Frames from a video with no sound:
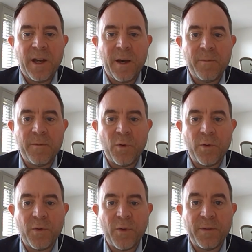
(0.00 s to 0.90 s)
um,
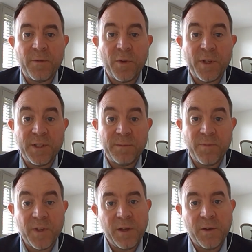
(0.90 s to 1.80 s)
for for the for the
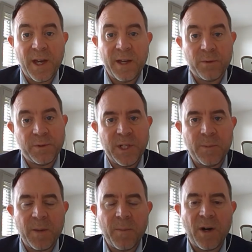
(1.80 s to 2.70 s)
for the U K or G
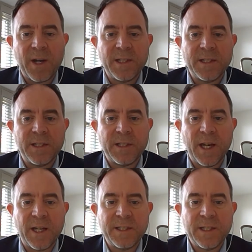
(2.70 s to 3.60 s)
B market in this
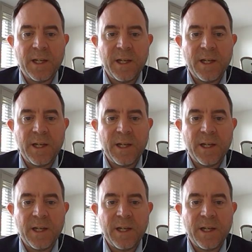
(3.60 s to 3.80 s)
case.